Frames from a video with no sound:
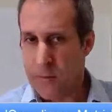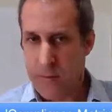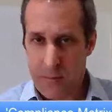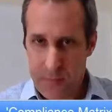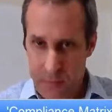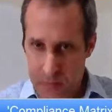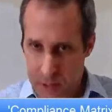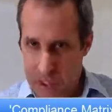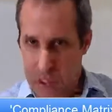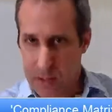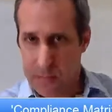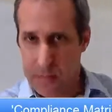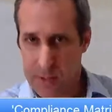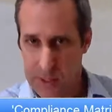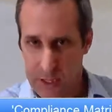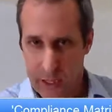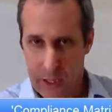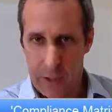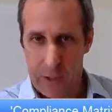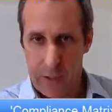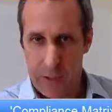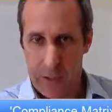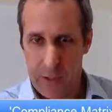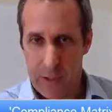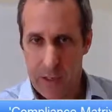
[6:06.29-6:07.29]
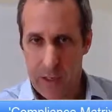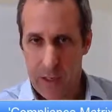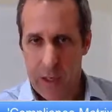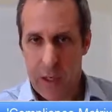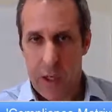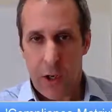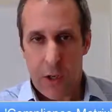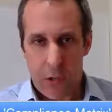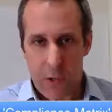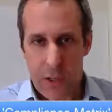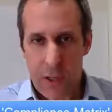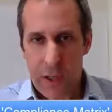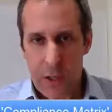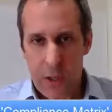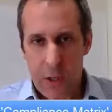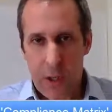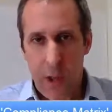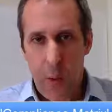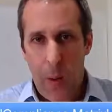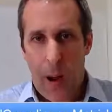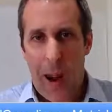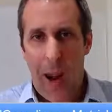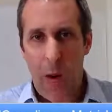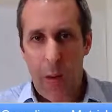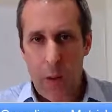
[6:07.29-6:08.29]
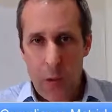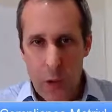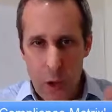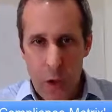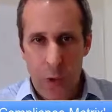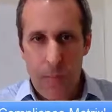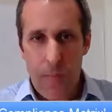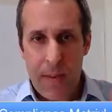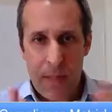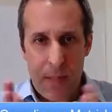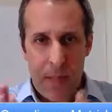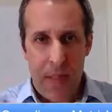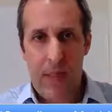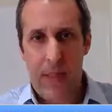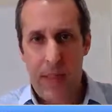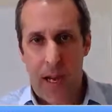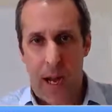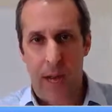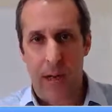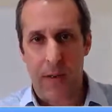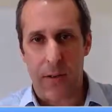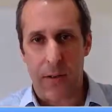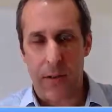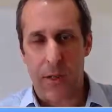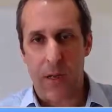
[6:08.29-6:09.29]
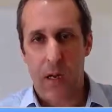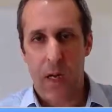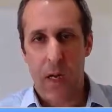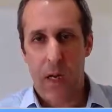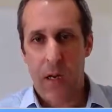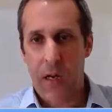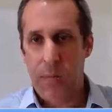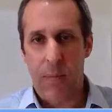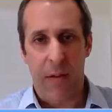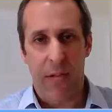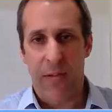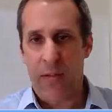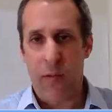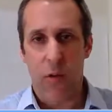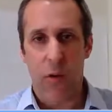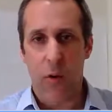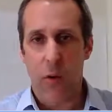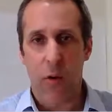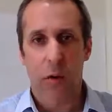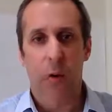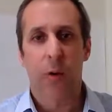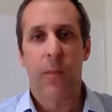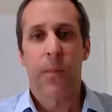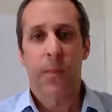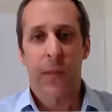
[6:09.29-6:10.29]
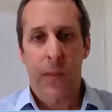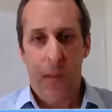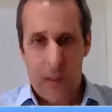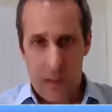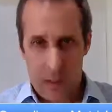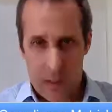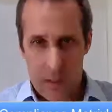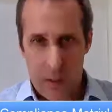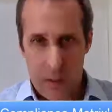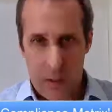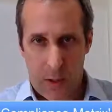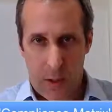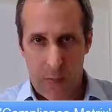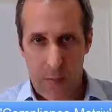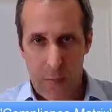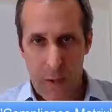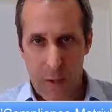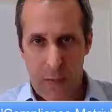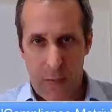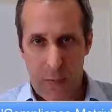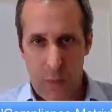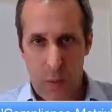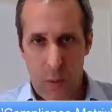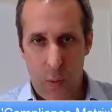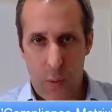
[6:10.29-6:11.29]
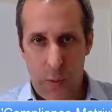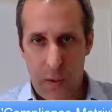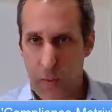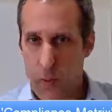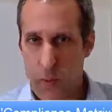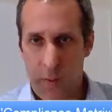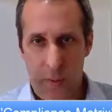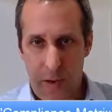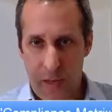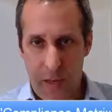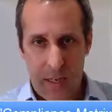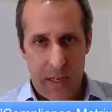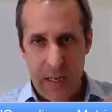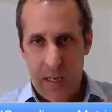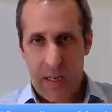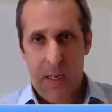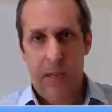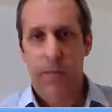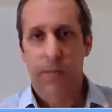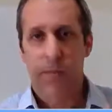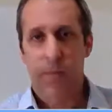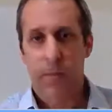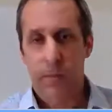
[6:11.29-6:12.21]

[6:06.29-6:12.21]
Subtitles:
They come secondary. You need to know how you meet the standard before you can move forward with any